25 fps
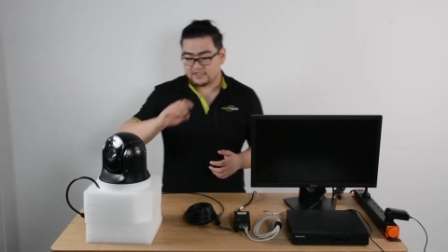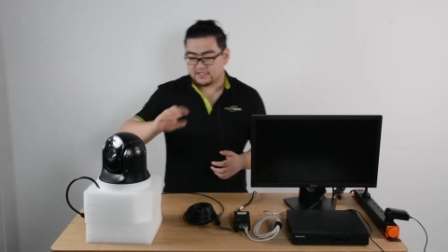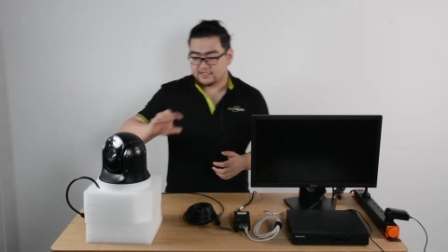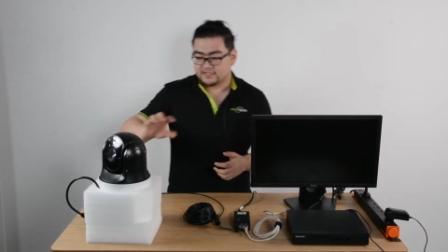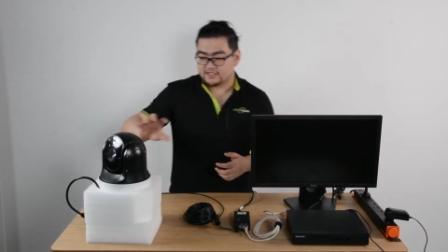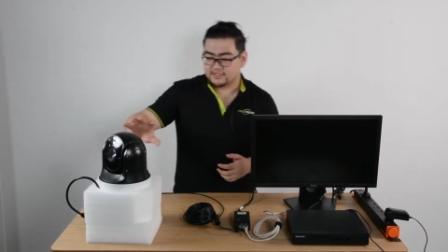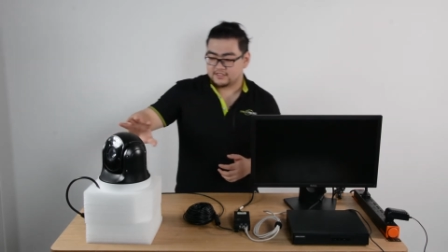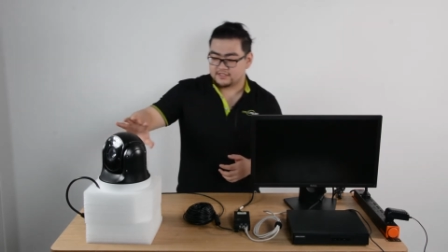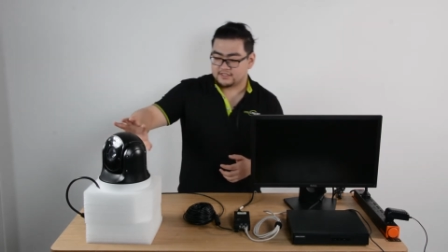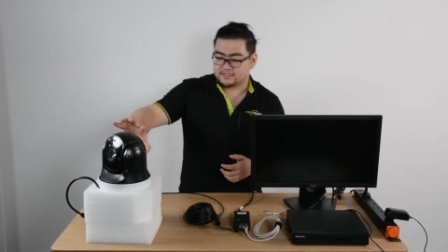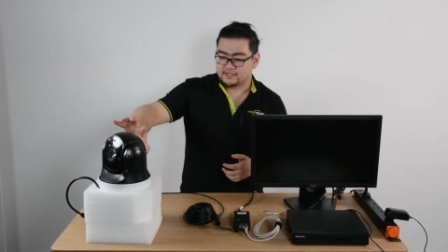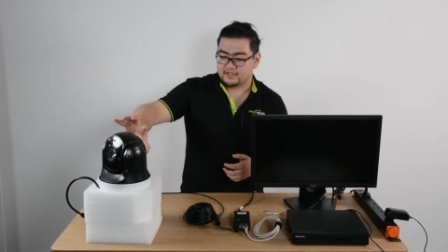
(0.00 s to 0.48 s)

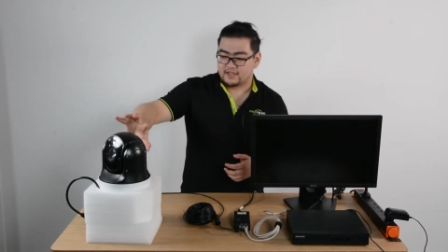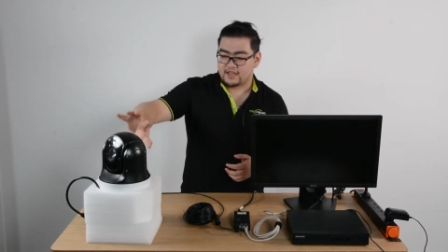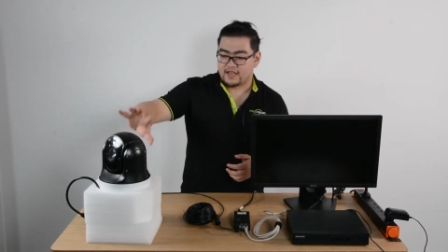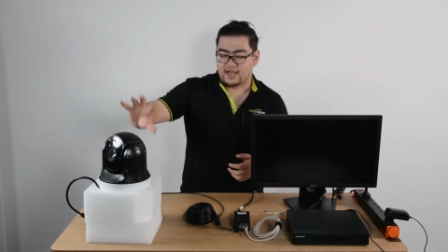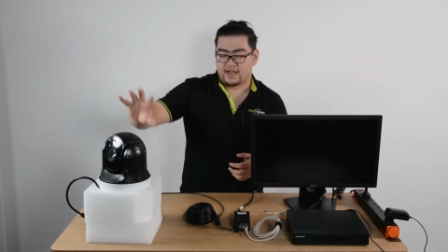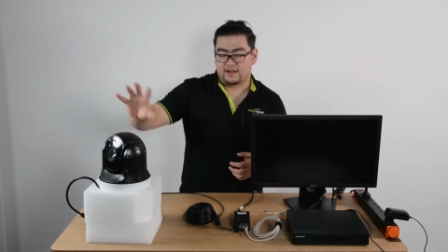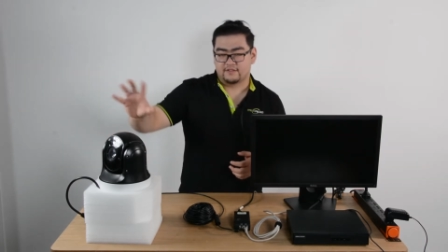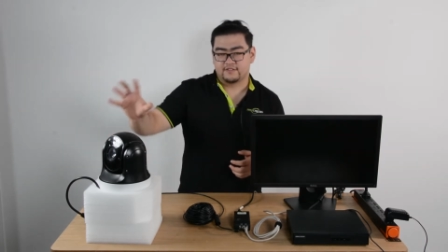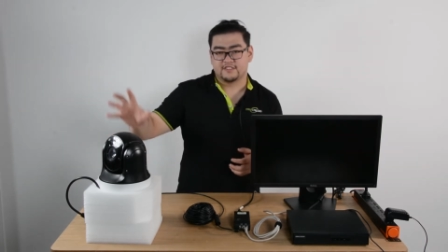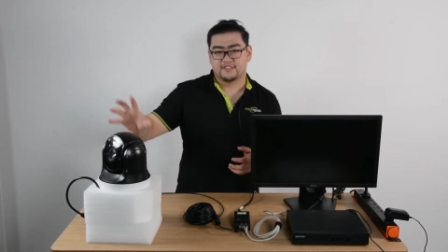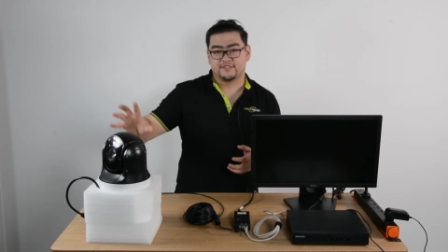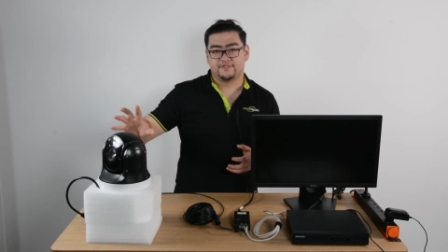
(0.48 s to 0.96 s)
This
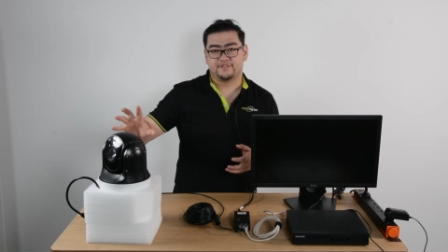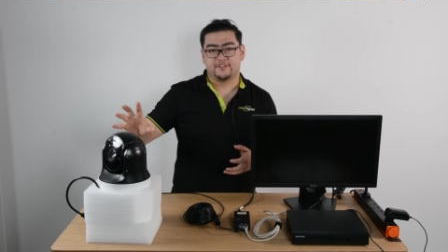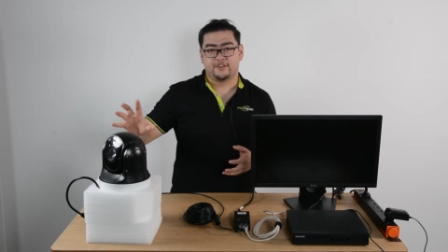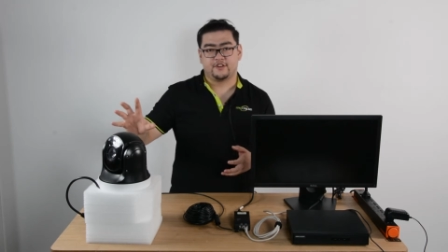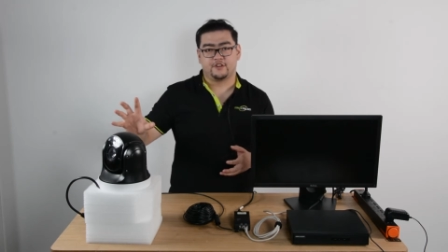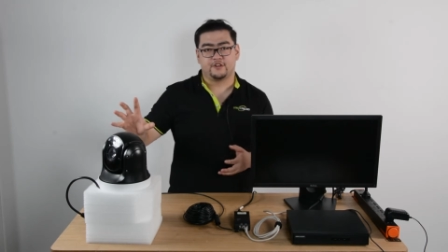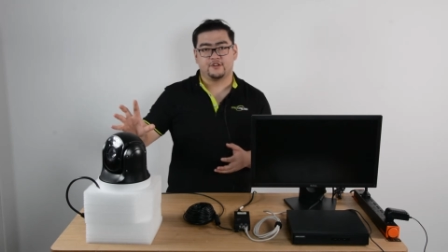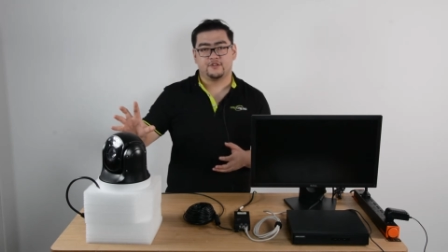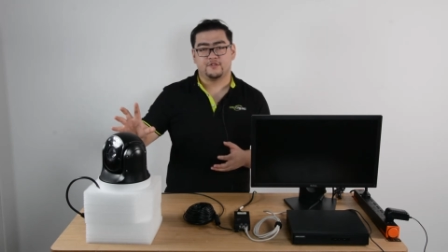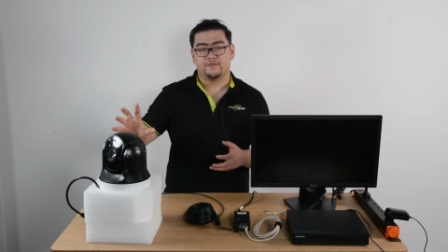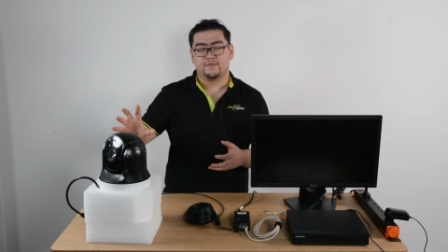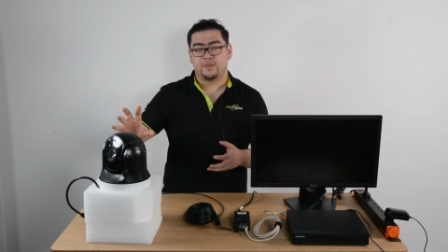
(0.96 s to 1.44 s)
half
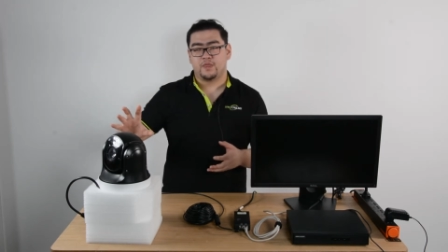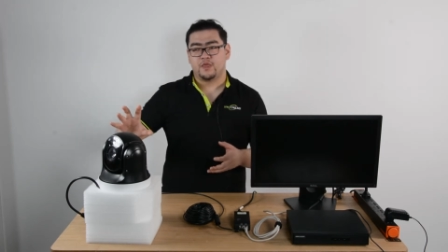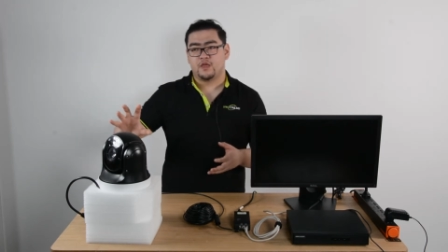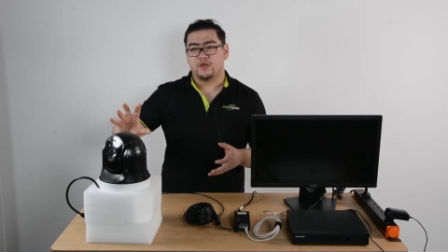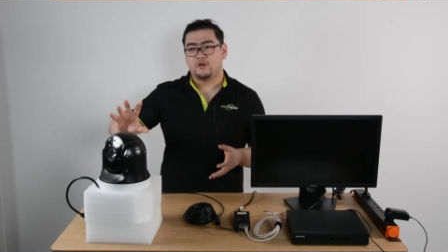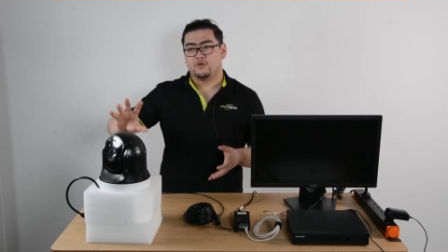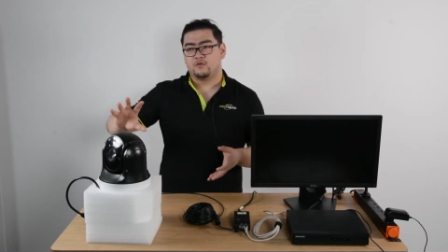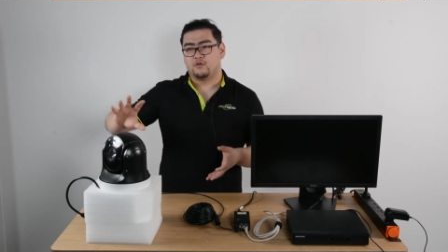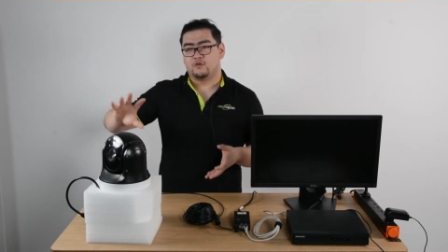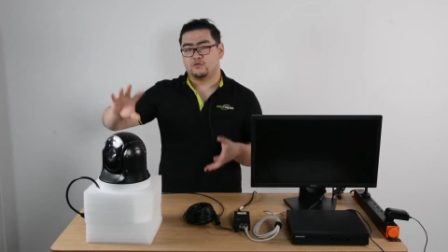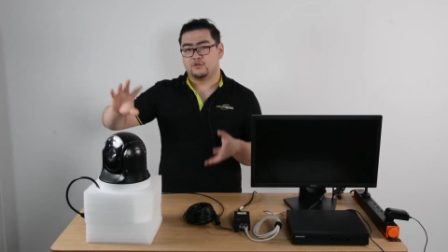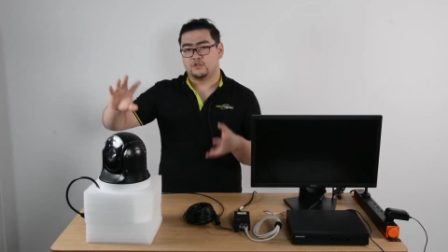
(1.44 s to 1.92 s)
sphere,
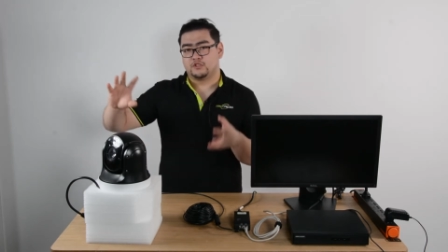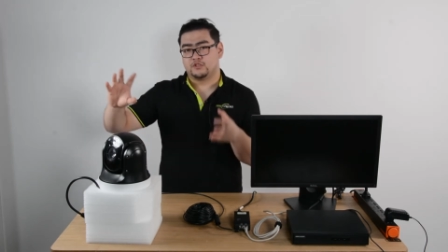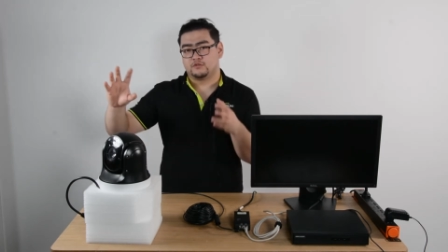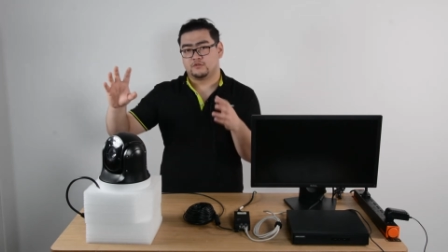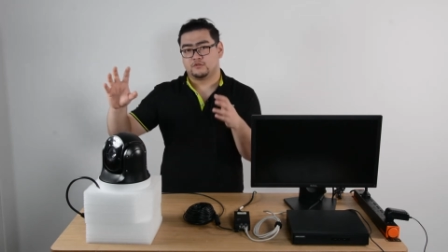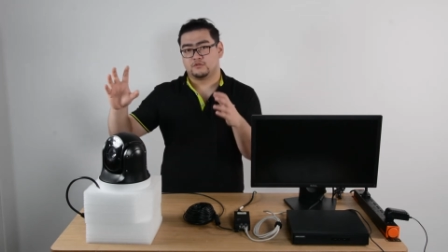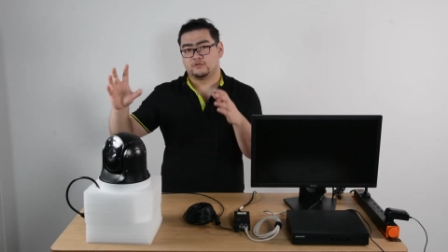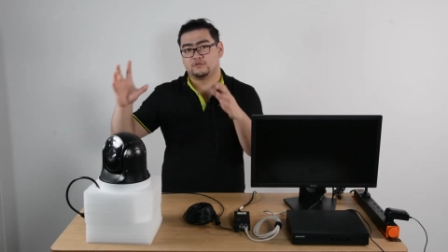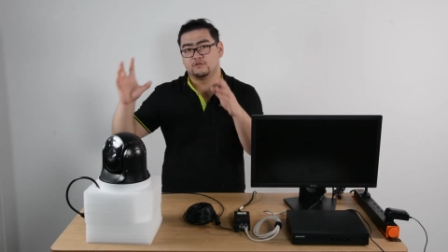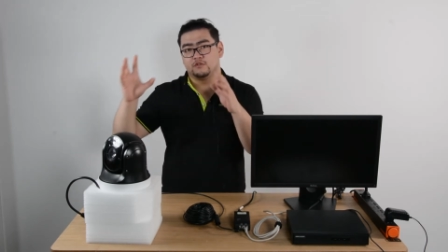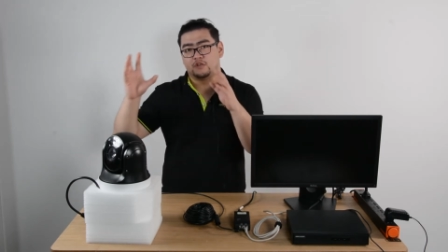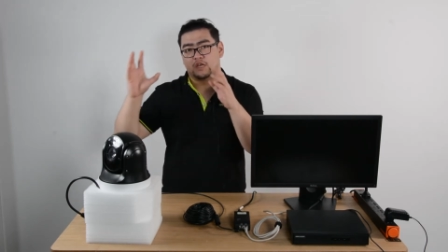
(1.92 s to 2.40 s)
when we